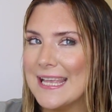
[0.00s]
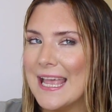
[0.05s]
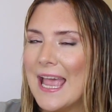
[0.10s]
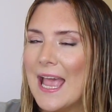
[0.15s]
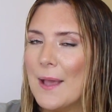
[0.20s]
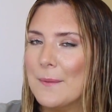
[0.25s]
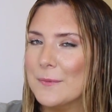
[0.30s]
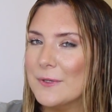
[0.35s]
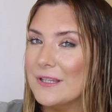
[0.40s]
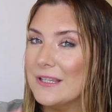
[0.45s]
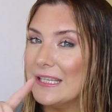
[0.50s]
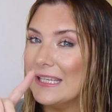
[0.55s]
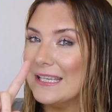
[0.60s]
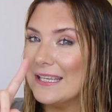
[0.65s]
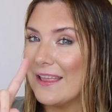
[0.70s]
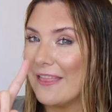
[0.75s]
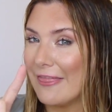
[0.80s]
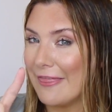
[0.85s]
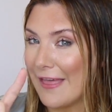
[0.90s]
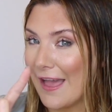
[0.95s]
I'm gonna
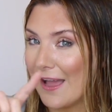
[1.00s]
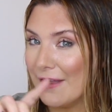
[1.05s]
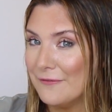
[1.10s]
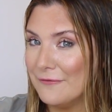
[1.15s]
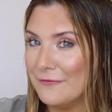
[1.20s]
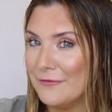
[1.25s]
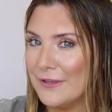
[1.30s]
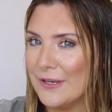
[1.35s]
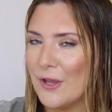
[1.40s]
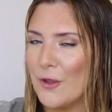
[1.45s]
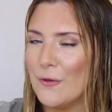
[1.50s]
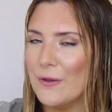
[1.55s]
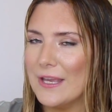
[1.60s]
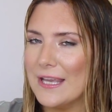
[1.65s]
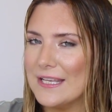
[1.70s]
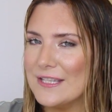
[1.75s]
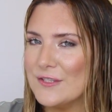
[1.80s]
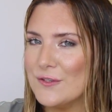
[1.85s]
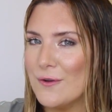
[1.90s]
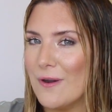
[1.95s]
link that video in
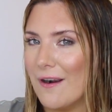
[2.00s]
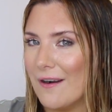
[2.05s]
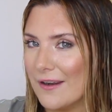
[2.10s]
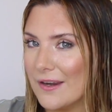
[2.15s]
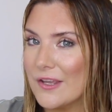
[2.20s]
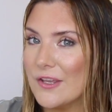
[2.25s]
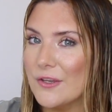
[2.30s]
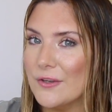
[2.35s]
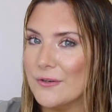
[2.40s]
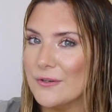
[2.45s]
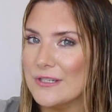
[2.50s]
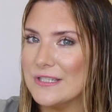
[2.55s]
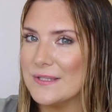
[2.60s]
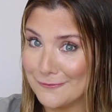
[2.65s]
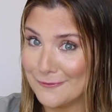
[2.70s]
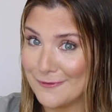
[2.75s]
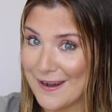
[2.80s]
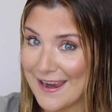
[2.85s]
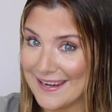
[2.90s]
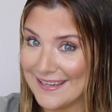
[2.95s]
case you are curious
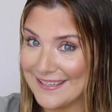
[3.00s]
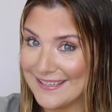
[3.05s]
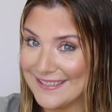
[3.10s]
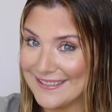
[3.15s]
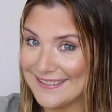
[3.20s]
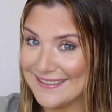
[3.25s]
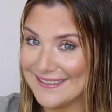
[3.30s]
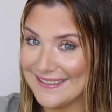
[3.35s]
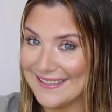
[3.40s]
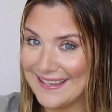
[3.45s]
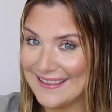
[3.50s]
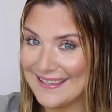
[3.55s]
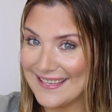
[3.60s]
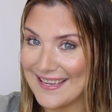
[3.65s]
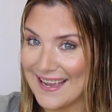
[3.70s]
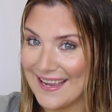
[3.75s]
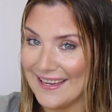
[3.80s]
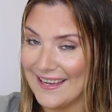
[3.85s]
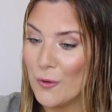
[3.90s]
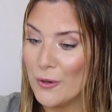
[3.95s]
right here in
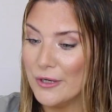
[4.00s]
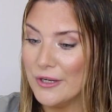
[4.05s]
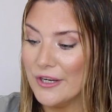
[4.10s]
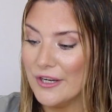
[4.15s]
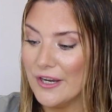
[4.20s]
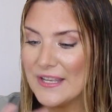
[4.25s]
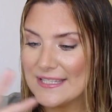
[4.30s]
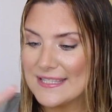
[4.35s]
the corner.